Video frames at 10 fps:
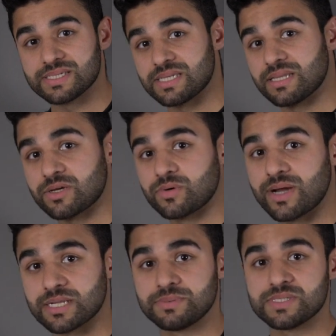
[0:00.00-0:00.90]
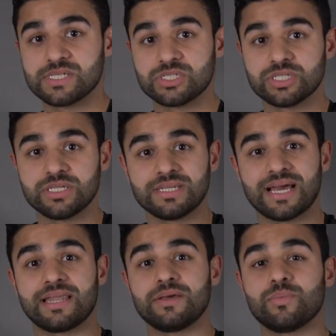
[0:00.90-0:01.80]
is in the correct position
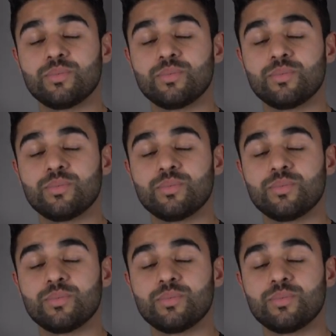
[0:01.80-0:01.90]
and it